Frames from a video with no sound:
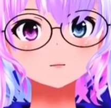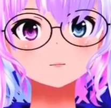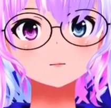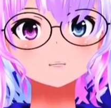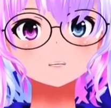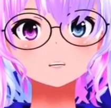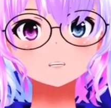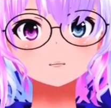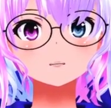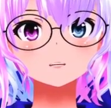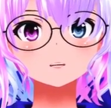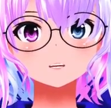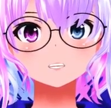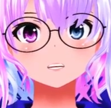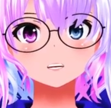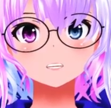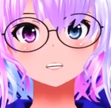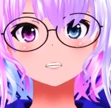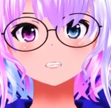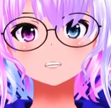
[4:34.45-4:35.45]
And then what you're
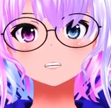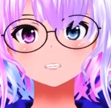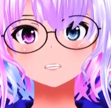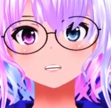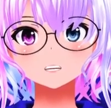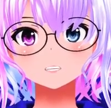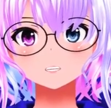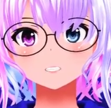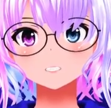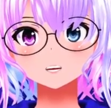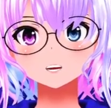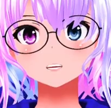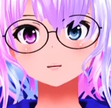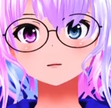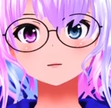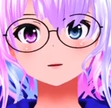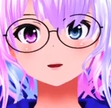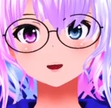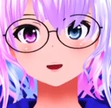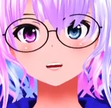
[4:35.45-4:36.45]
going to do is you're just going to
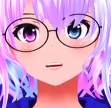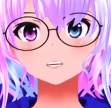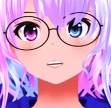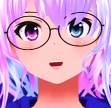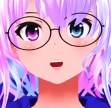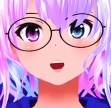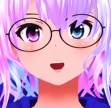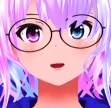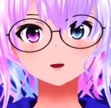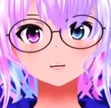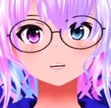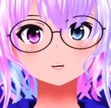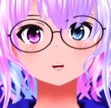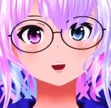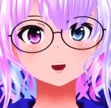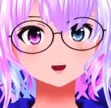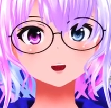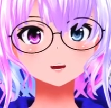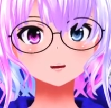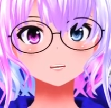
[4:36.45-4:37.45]
match all of the
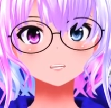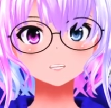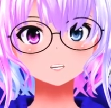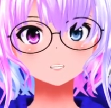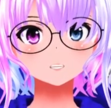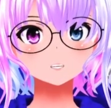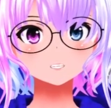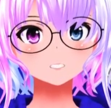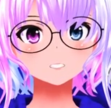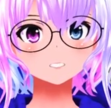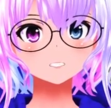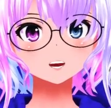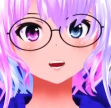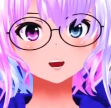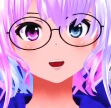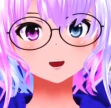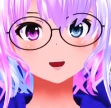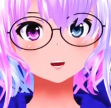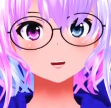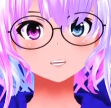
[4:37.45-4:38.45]
viseme
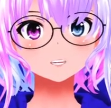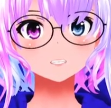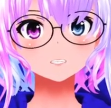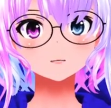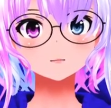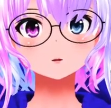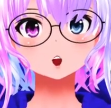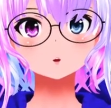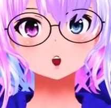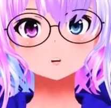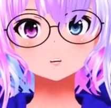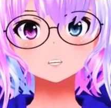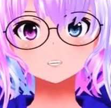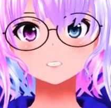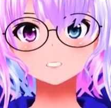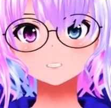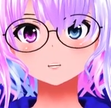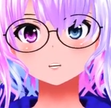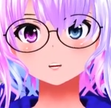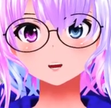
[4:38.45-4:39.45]
sounds with
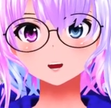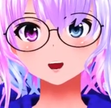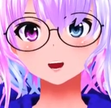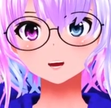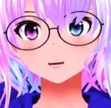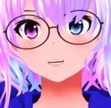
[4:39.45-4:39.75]
the, the